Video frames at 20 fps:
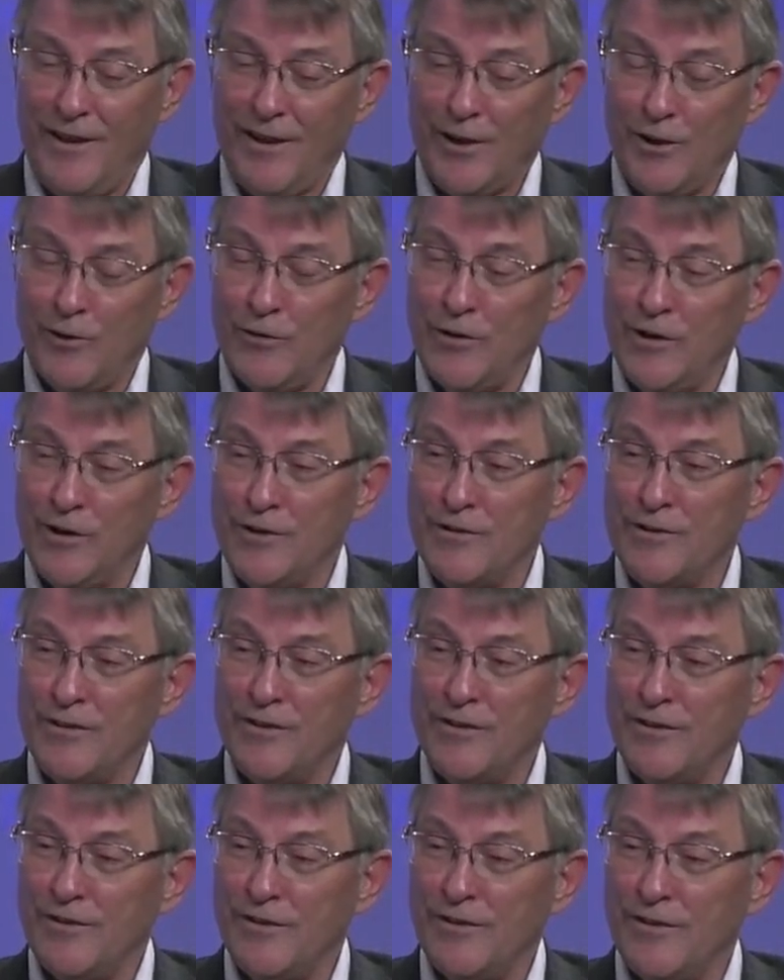career
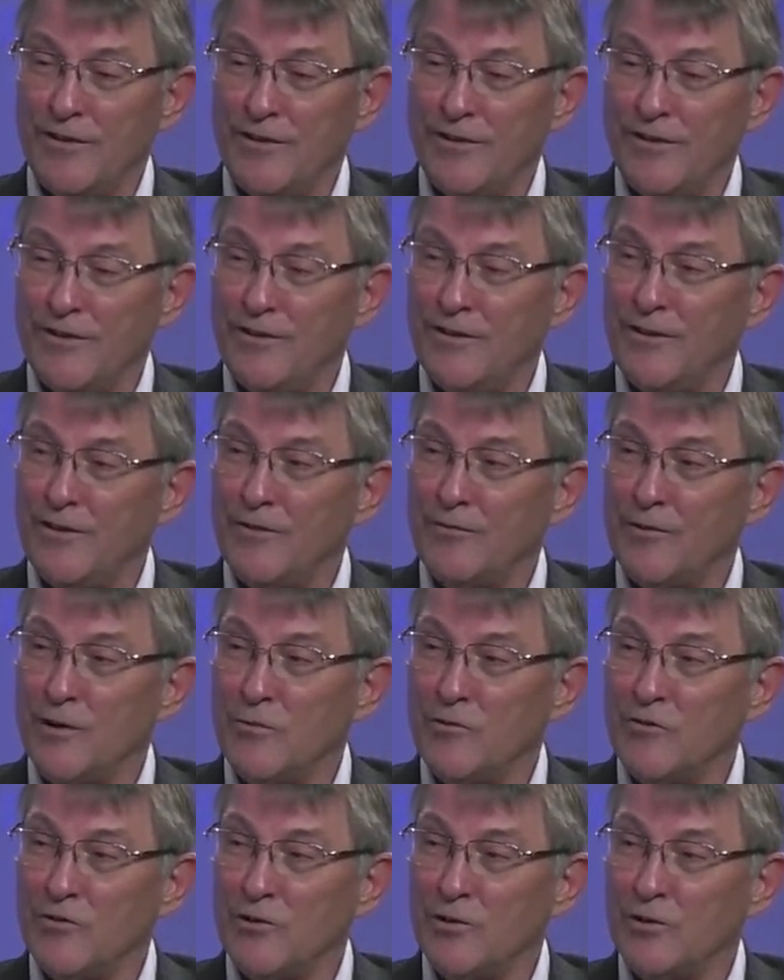in the
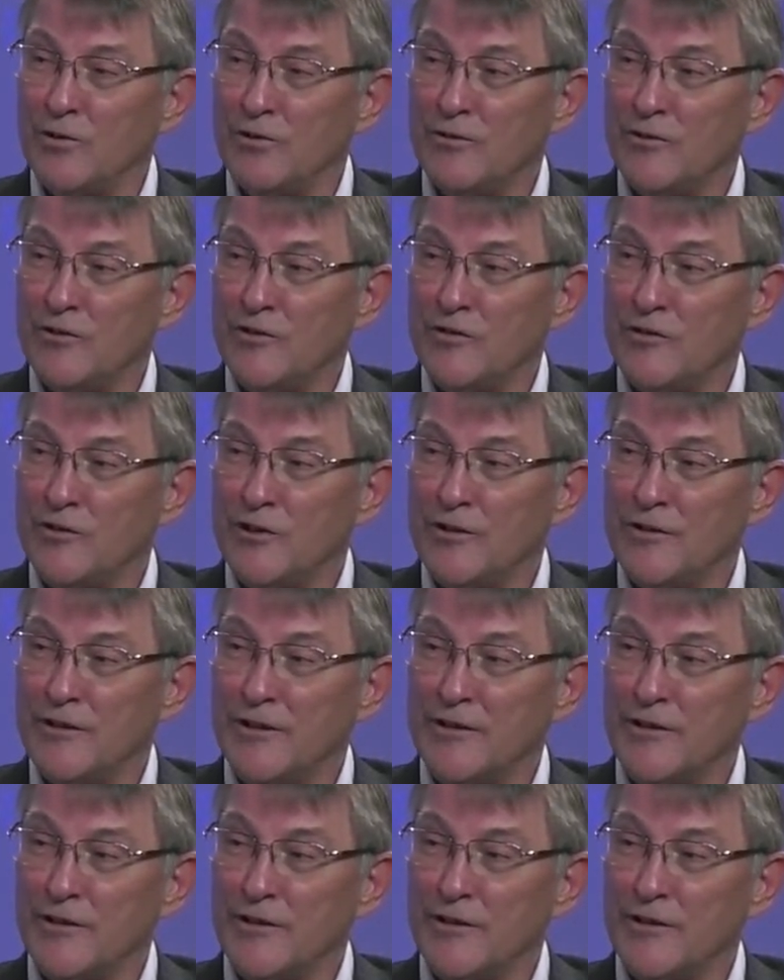pharmaceutical industry. That's